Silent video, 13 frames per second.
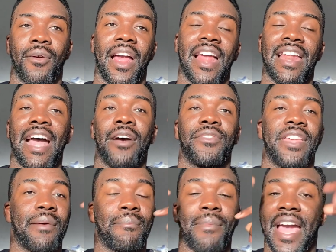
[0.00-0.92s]
allow
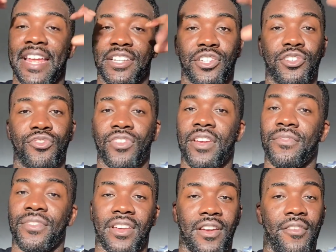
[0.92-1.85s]
their mind to
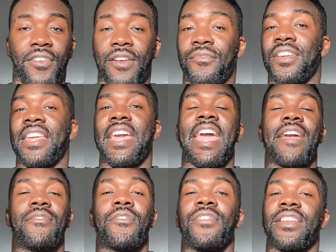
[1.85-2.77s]
drift and forget
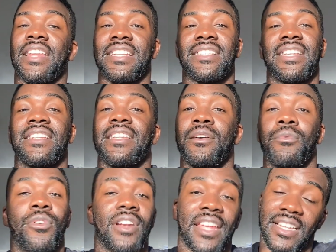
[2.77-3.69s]
everything they said they
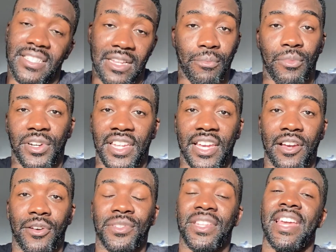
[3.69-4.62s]
want in somebody
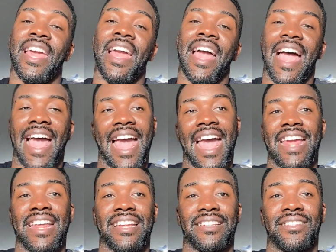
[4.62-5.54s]
else
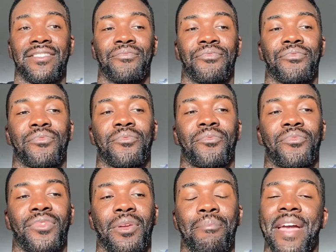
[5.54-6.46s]
and
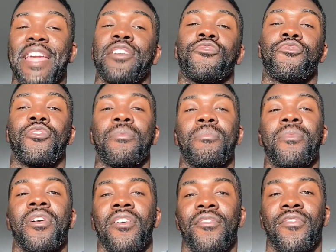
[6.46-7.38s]
make room
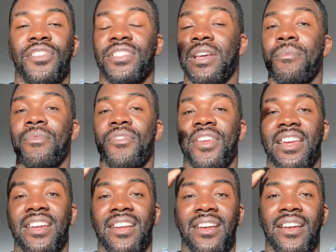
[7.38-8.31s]
for
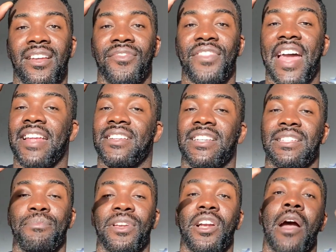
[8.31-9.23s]
something that
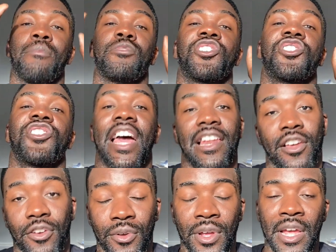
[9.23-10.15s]
just becomes
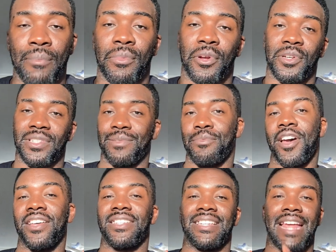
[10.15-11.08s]
shallow because the
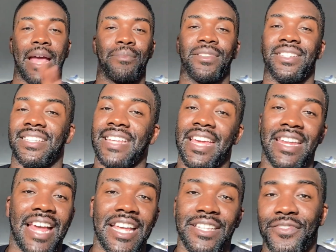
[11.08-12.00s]
person happened to say a
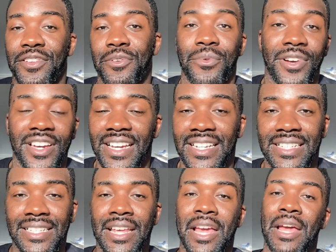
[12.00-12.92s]
nice few
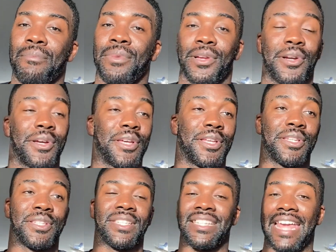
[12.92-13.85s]
words,
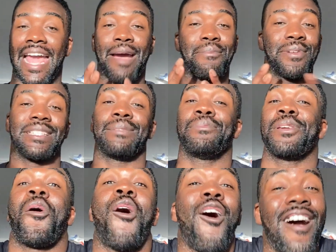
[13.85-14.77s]
because they happen to be
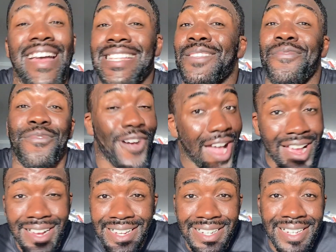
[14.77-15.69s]
hot as
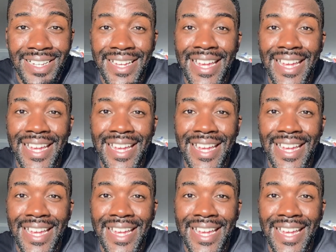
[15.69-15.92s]
fuck.